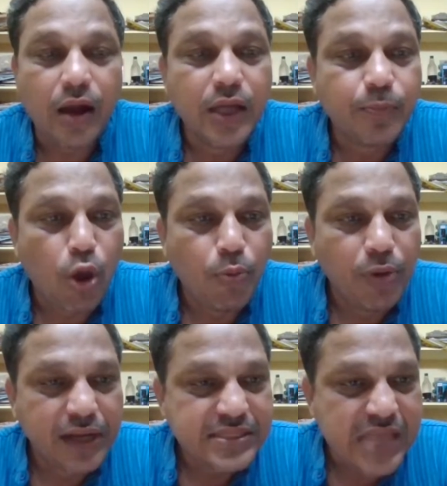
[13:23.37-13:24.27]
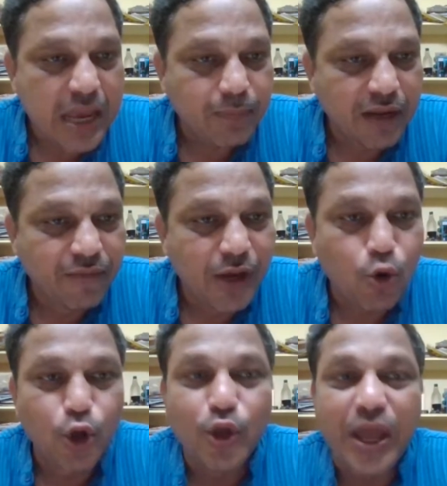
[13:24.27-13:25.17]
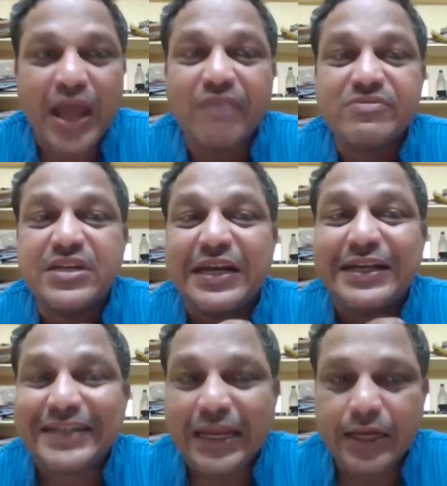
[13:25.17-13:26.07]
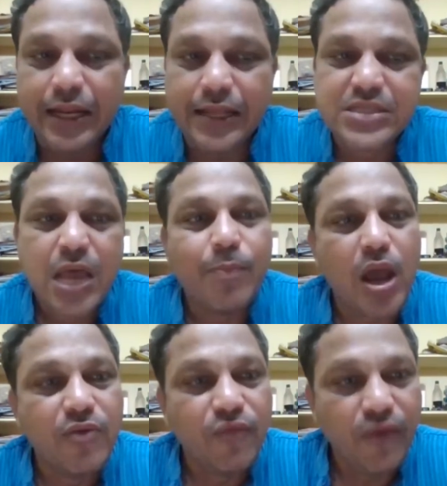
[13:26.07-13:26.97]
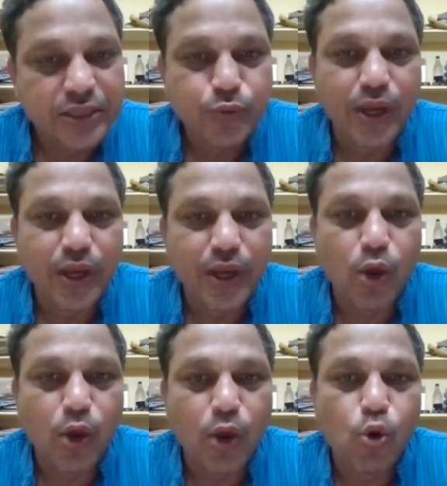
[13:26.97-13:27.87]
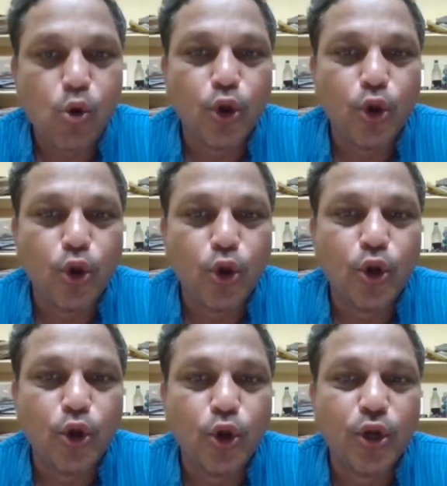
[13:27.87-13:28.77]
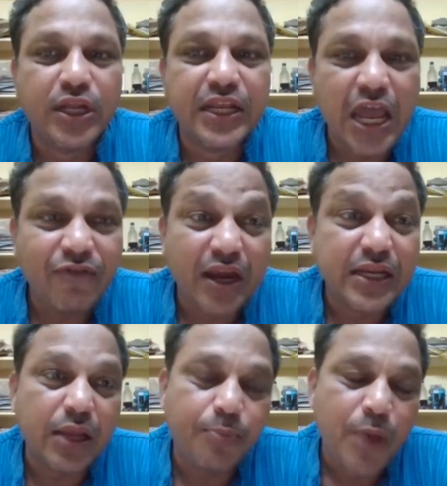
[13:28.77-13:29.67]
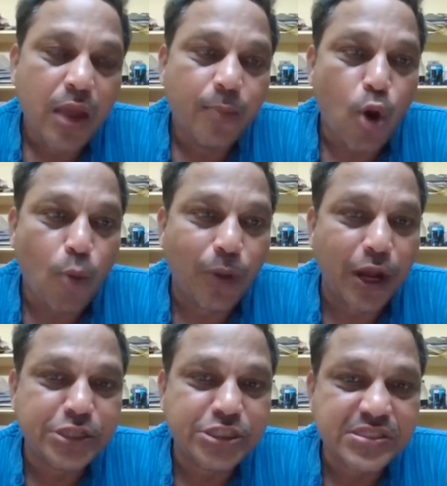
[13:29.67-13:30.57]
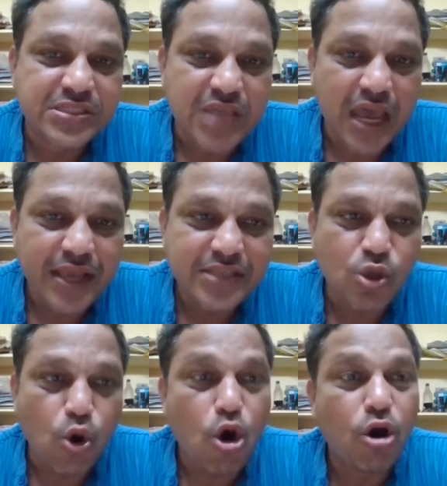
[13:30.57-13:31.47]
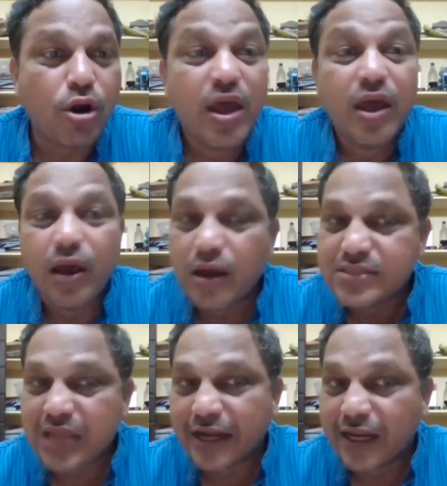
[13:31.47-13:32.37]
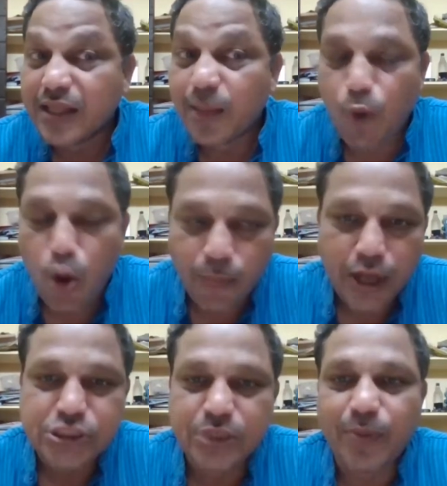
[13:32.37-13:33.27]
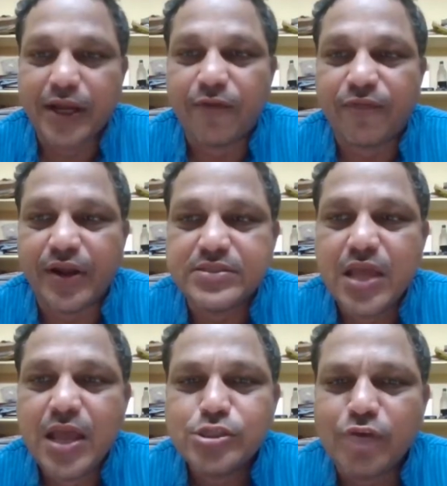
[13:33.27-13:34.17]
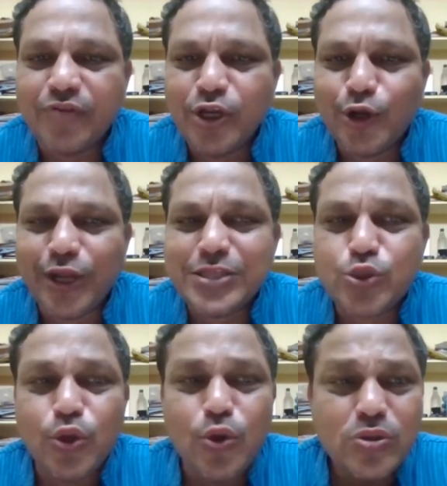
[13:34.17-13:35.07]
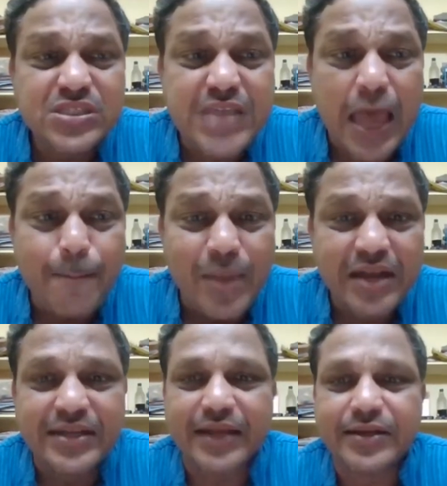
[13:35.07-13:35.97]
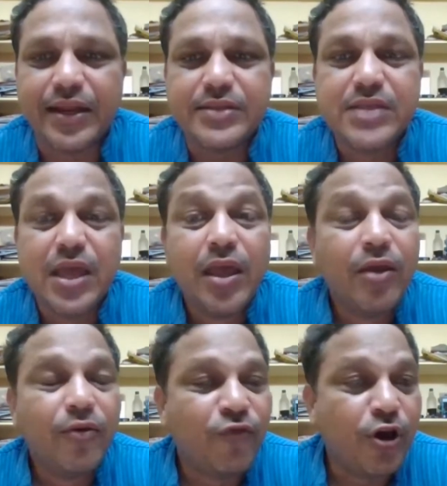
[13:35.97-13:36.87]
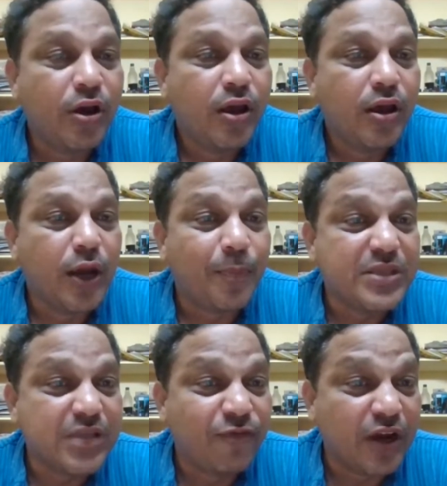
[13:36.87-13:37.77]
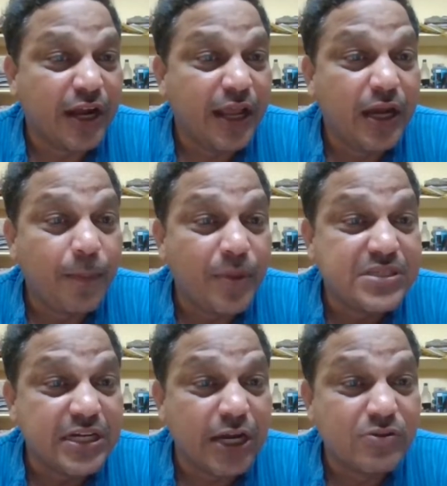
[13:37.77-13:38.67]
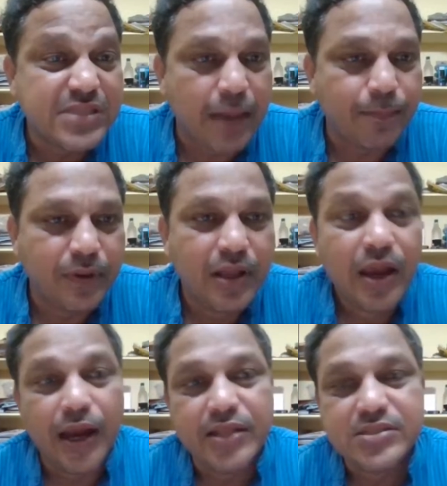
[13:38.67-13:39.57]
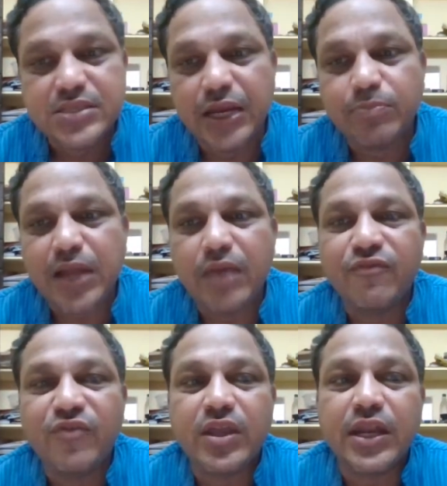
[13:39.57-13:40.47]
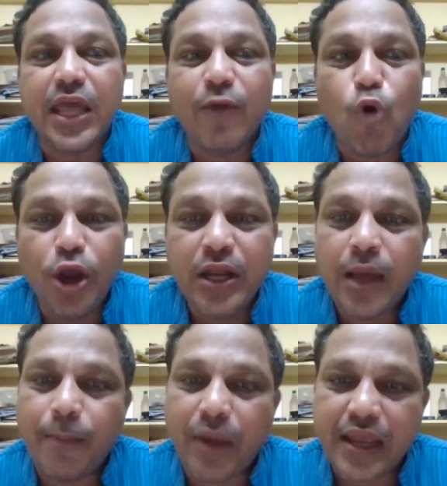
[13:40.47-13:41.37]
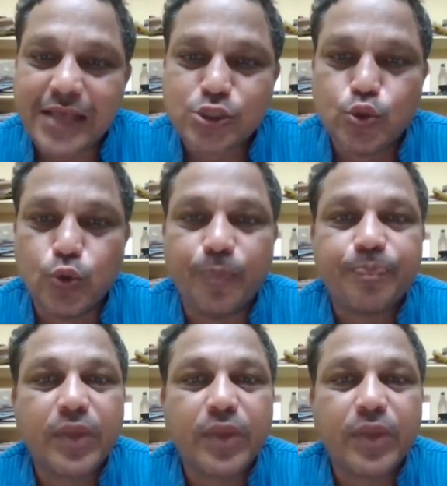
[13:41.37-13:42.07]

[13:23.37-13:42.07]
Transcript: Under probability sampling, we are going to have certain techniques by which we are going to derive a population size or selecting the population, my dear friends. So our duty is to use sampling techniques for getting representative sample. At the same time, we can avoid bias too.